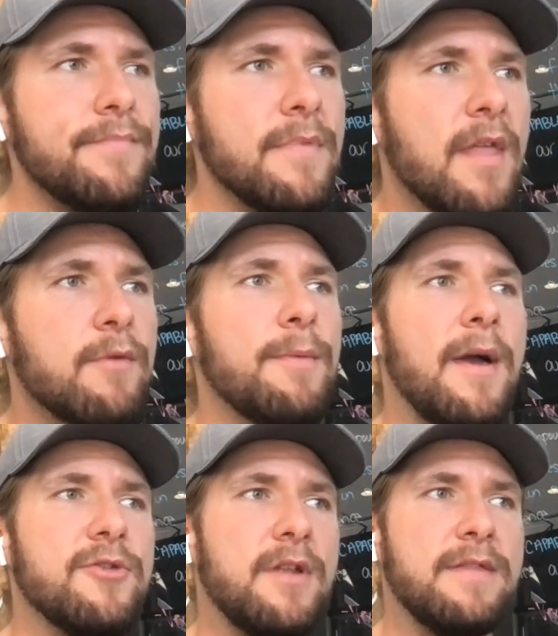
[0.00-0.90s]
like we
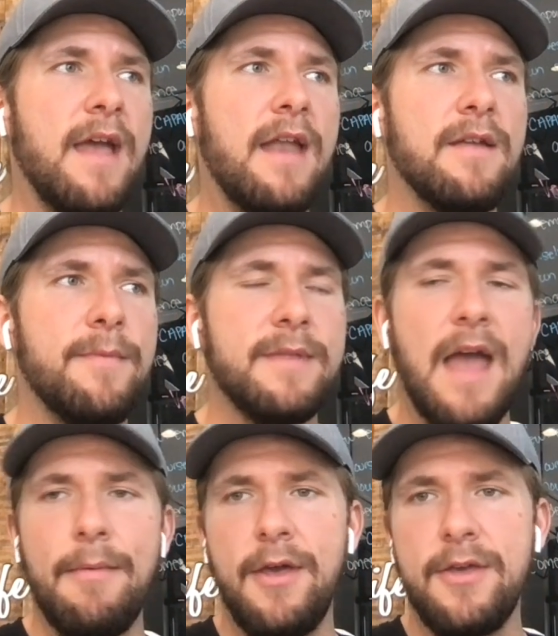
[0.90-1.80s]
mentioned, at the end of the
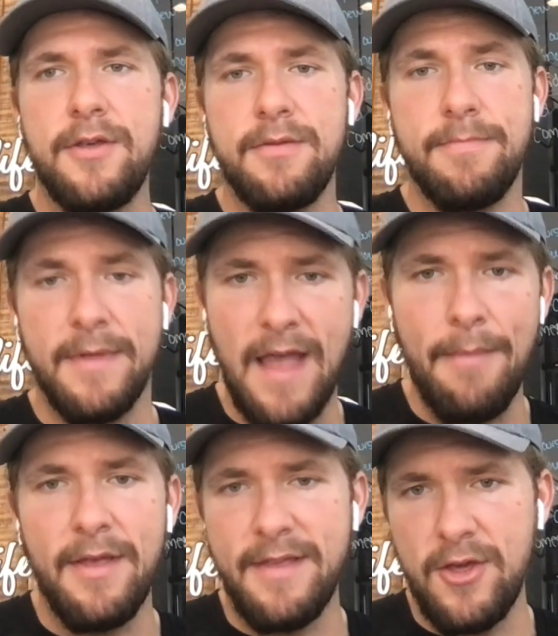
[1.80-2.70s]

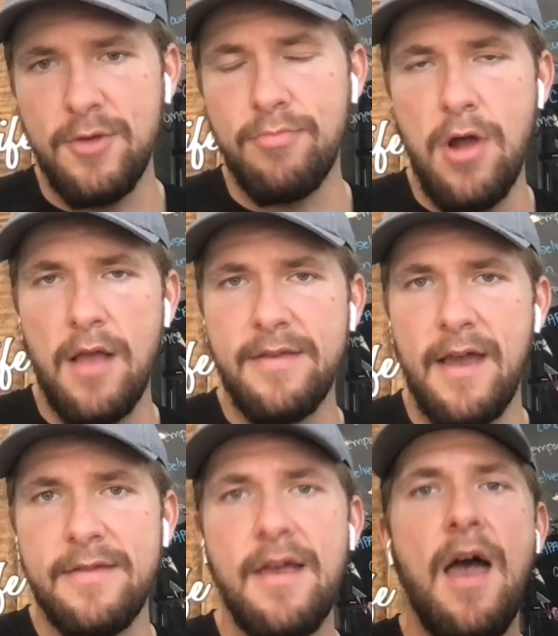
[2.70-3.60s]
metabolization
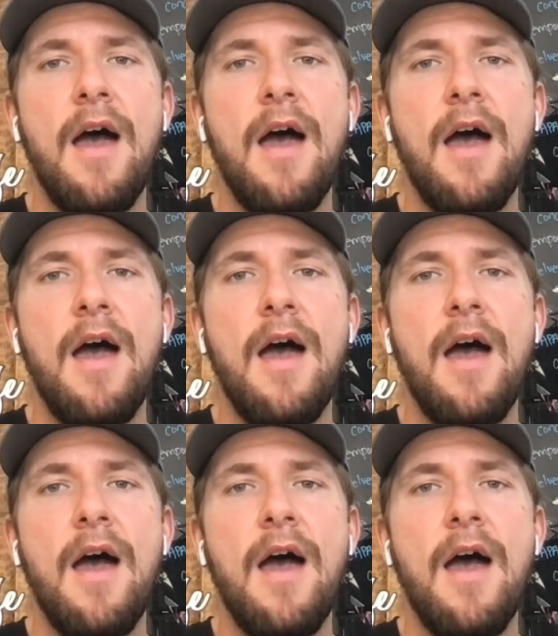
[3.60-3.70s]
process